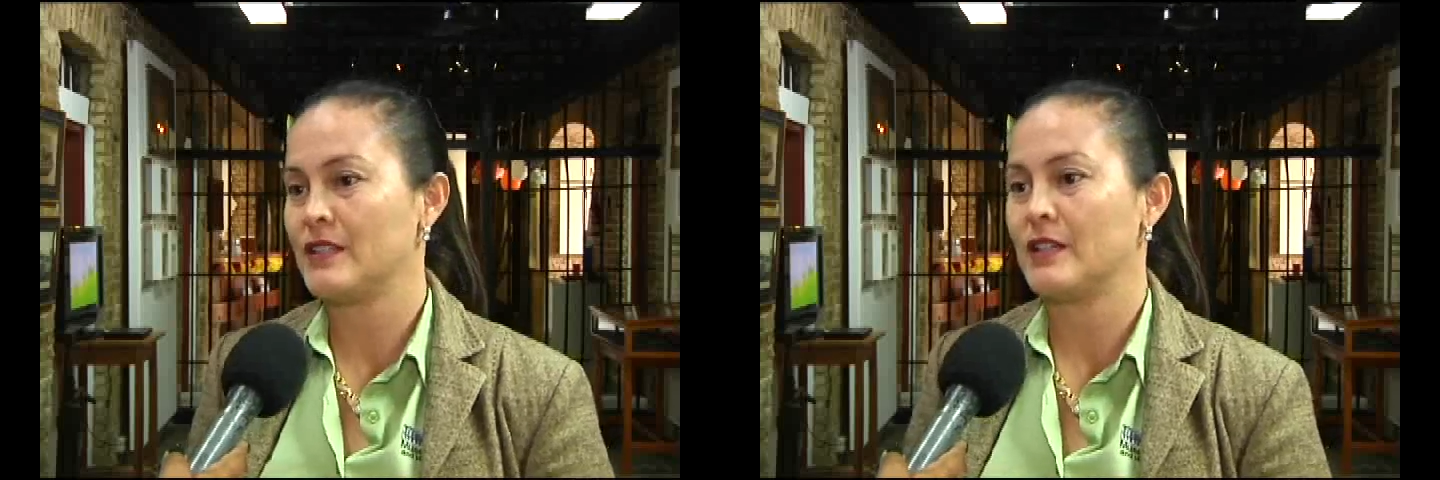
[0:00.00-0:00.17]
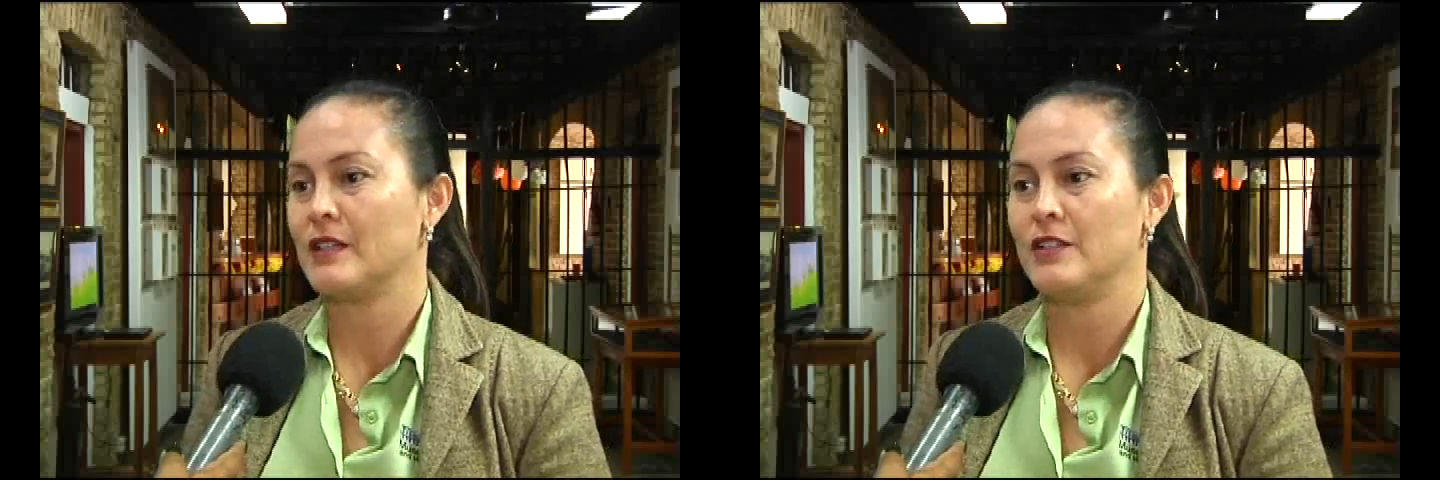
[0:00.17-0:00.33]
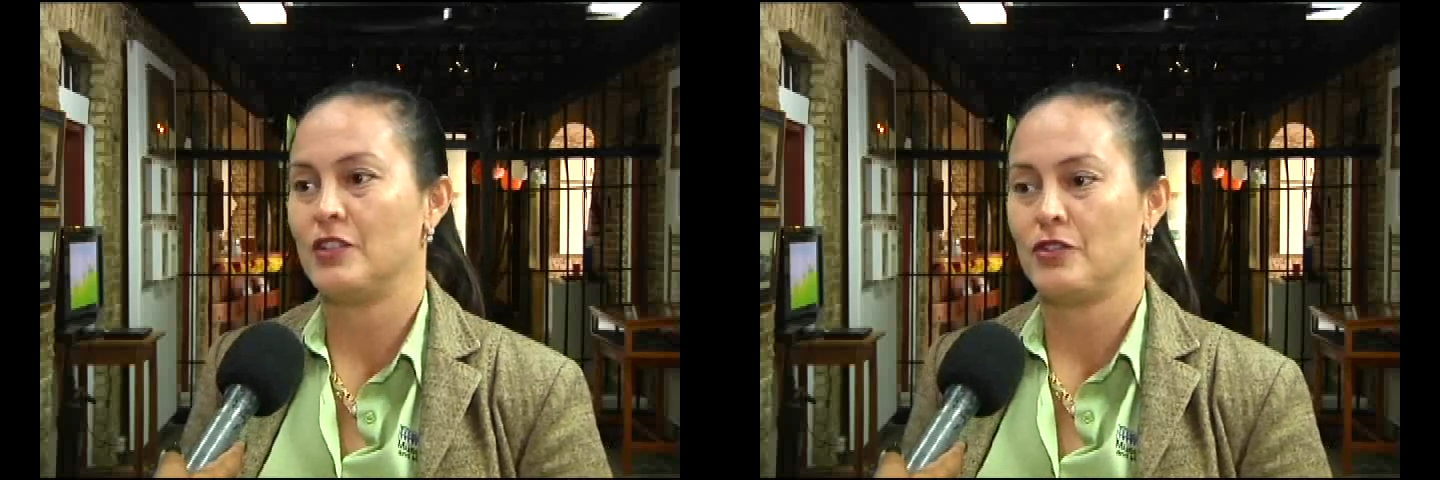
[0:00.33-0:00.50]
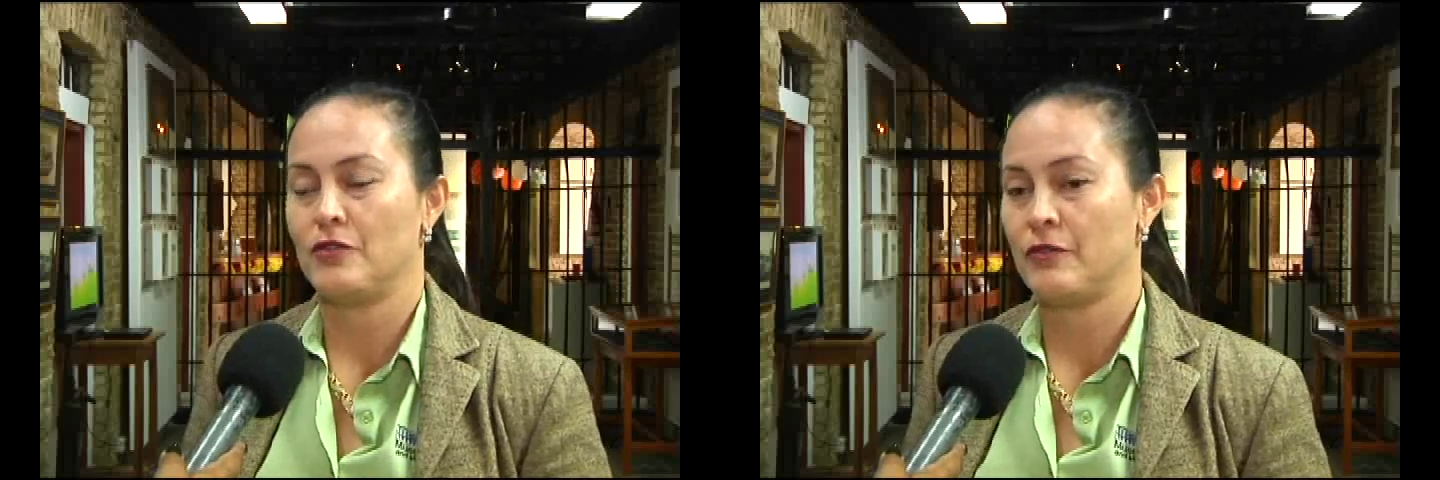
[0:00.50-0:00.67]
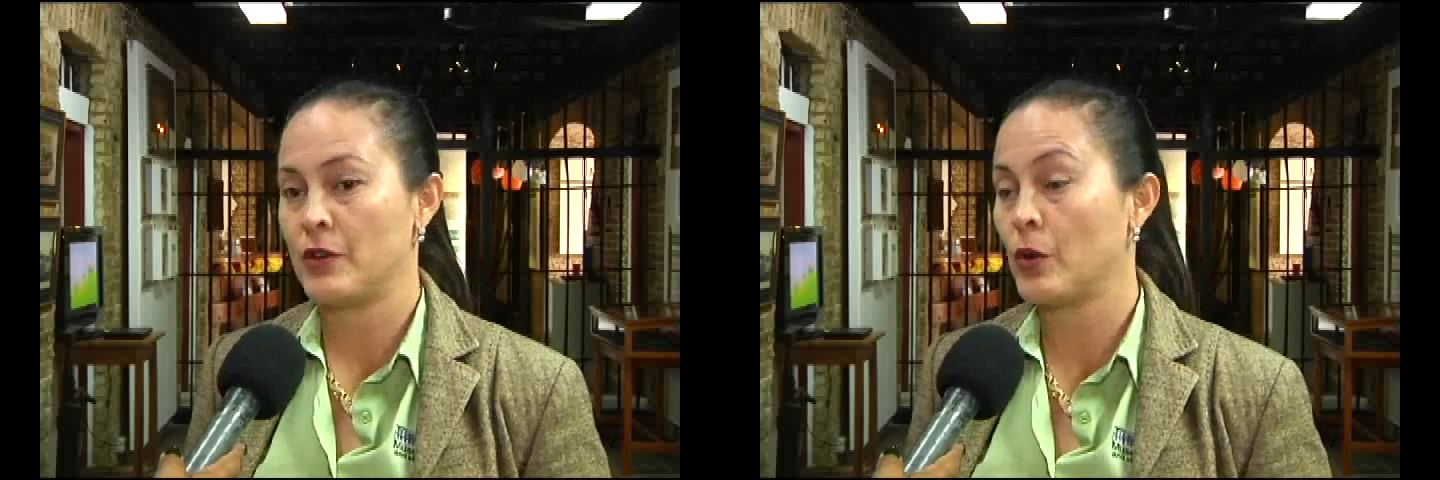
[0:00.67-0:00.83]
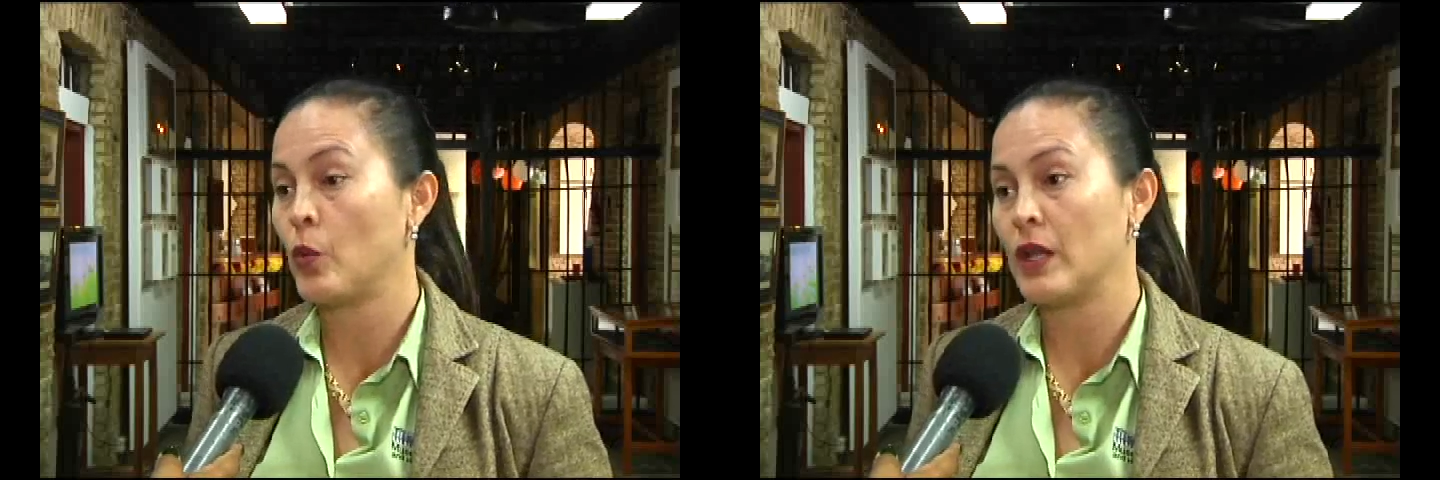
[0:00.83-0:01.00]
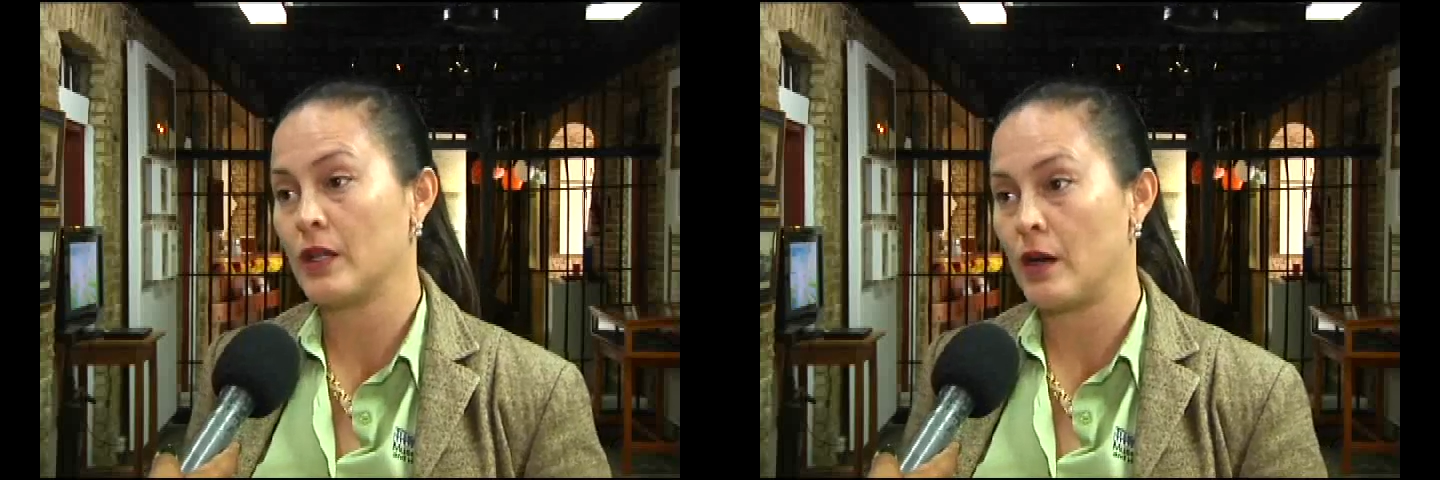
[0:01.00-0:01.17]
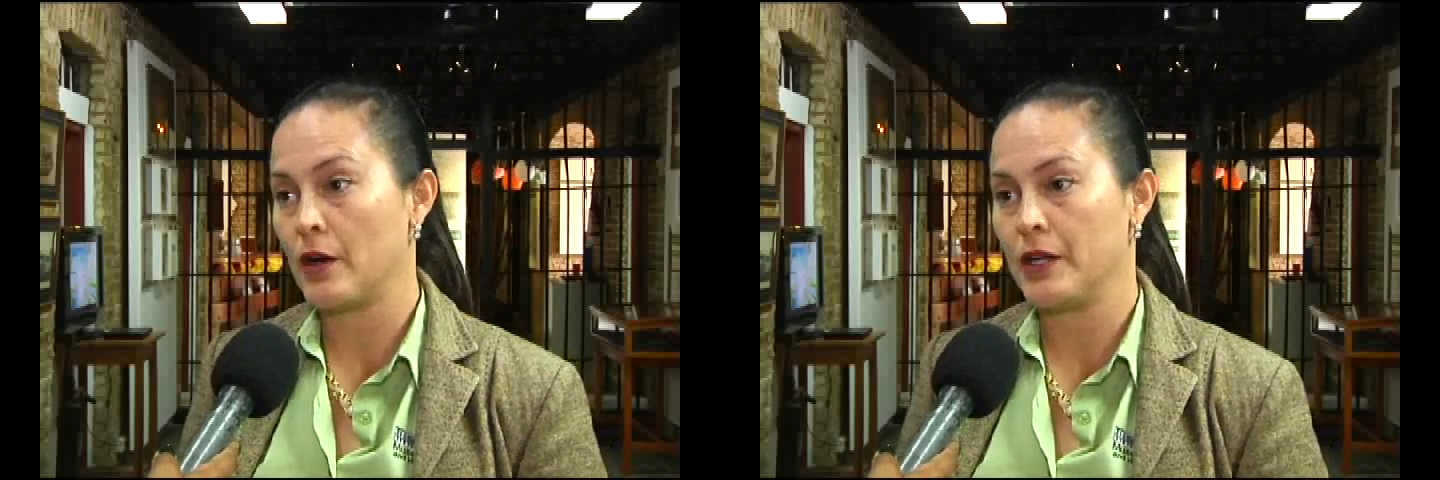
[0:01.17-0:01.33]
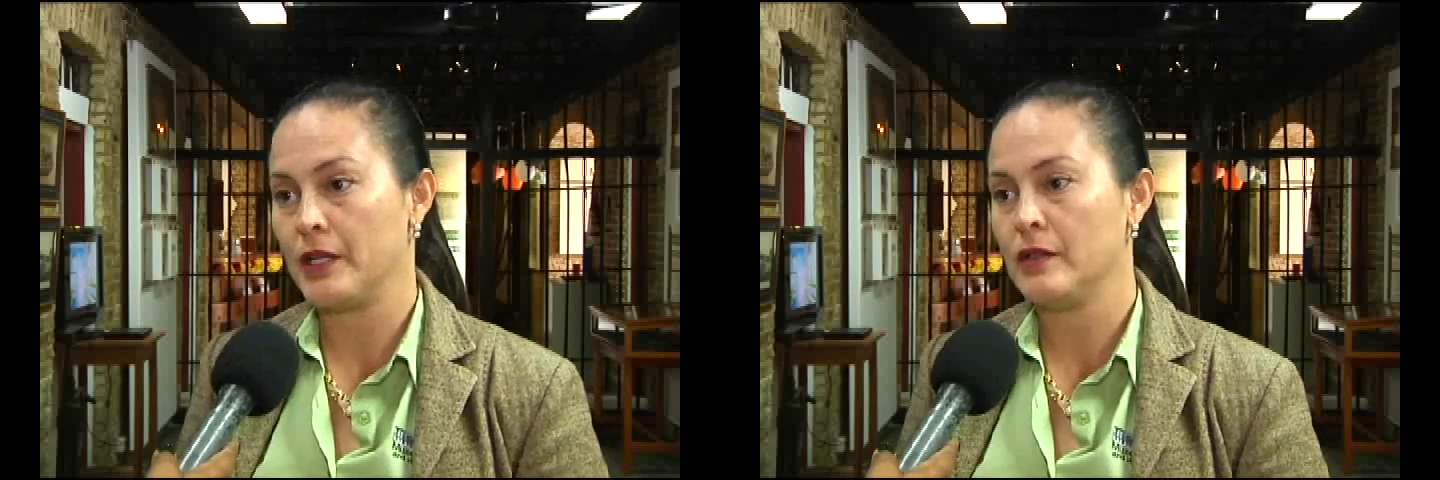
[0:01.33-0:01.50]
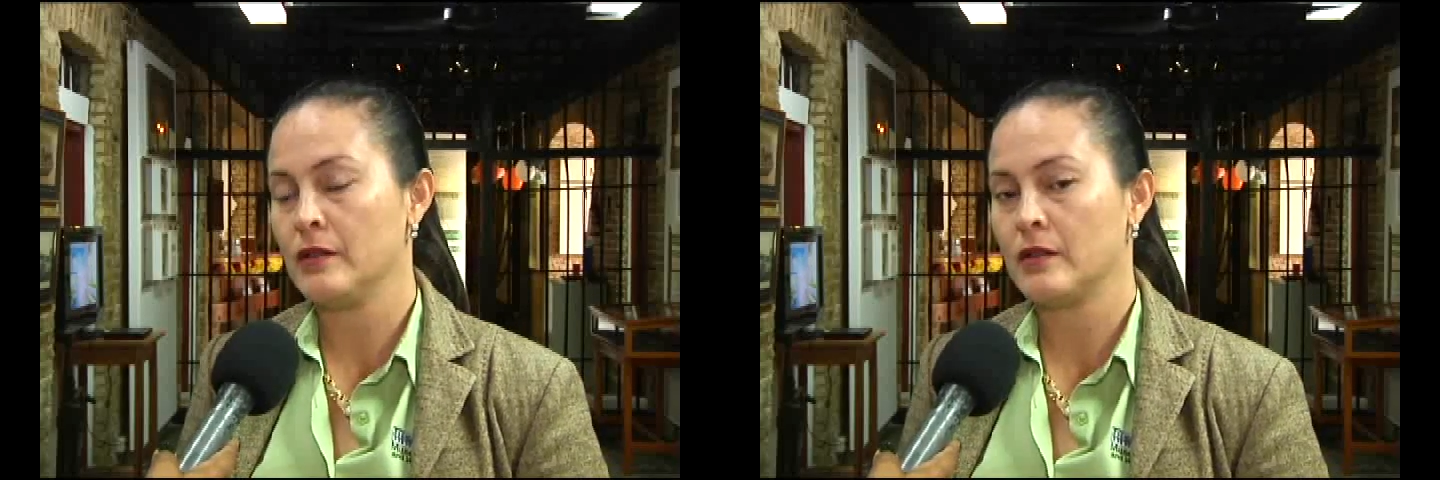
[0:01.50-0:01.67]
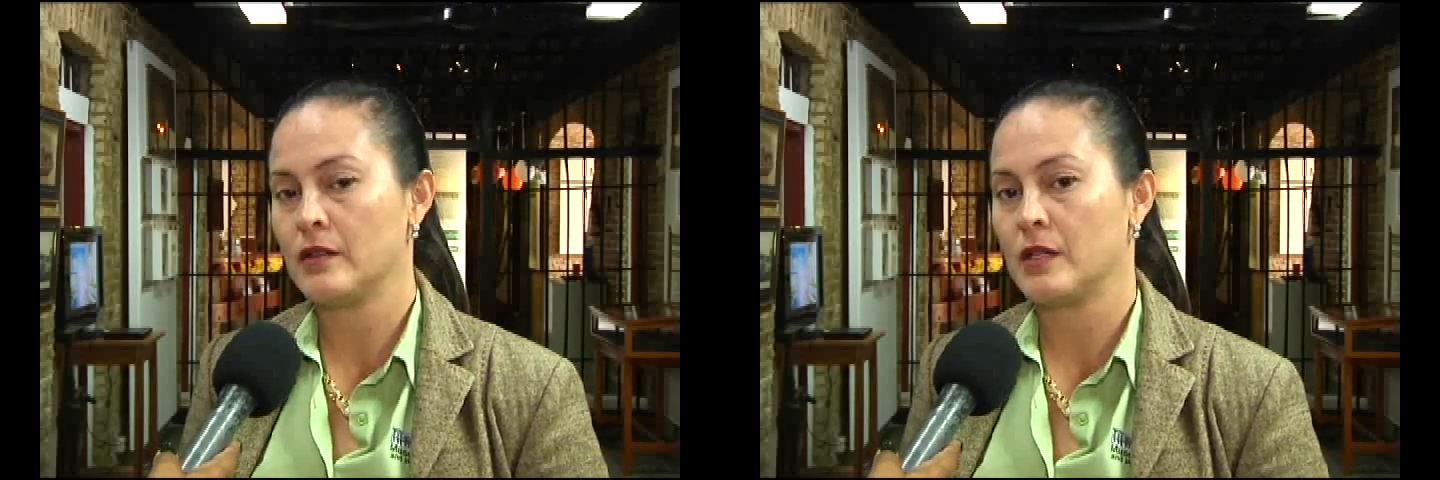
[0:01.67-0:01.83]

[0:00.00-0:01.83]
and very well guarded,